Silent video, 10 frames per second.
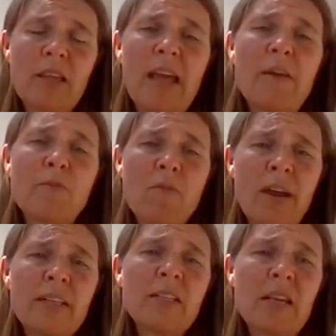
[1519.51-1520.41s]
They have a
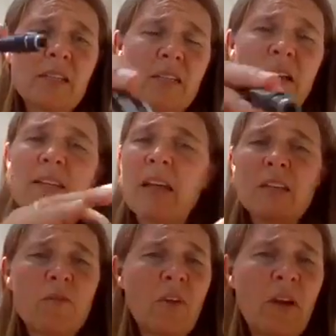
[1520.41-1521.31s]
right to that site.
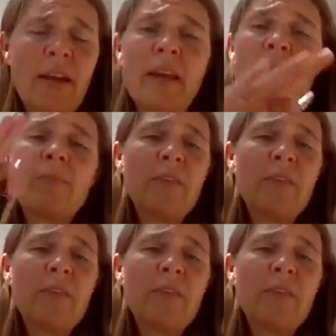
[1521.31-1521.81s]
It's fine.